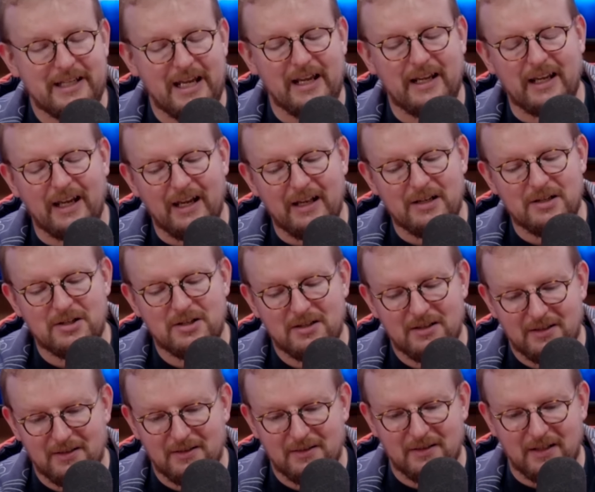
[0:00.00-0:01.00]
Tech Edge,
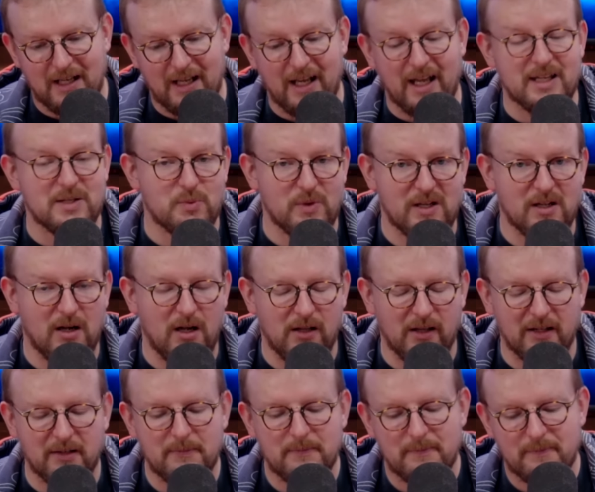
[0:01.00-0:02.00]
as we
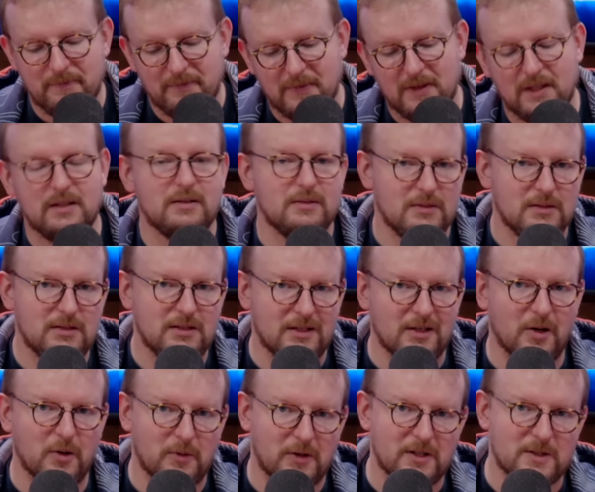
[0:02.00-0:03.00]
call it, you
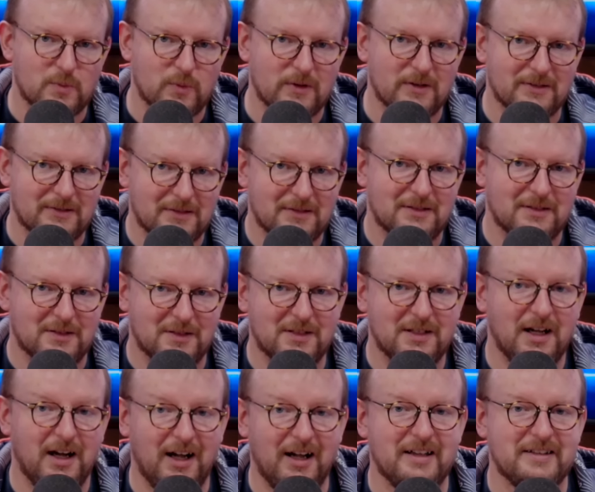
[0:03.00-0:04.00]
know, because we're
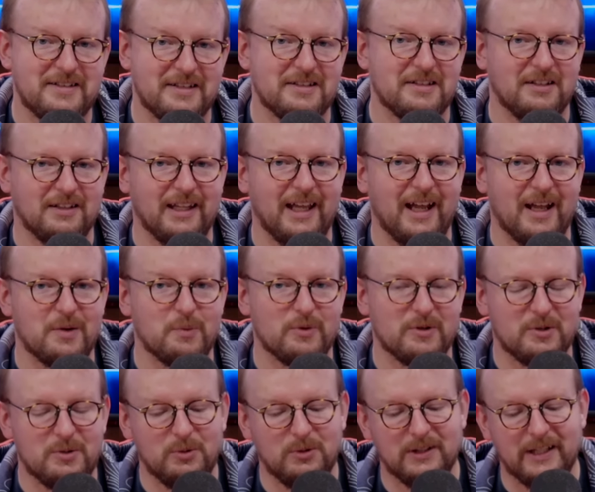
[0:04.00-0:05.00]
us and the land. We're
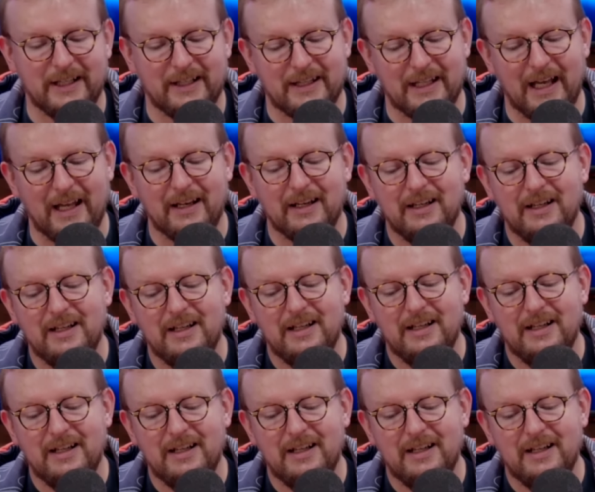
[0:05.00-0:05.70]
cool like that.